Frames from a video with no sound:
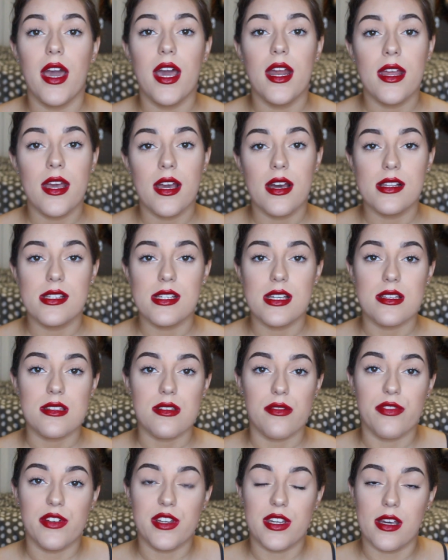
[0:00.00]
any ideas
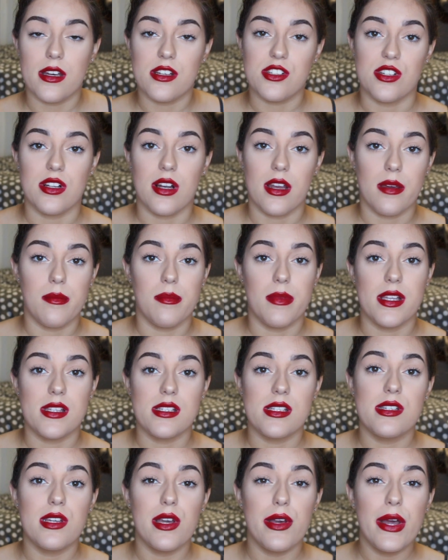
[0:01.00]
of videos you'd like me
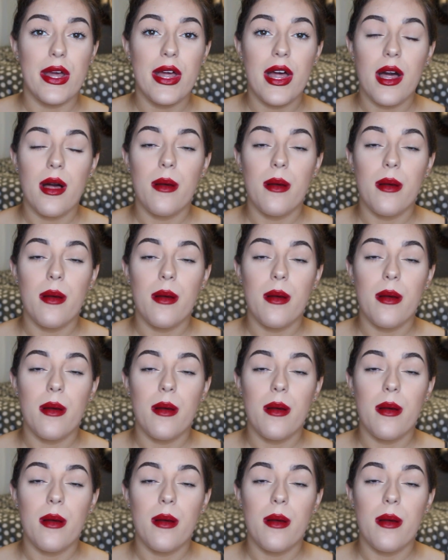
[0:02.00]
to do,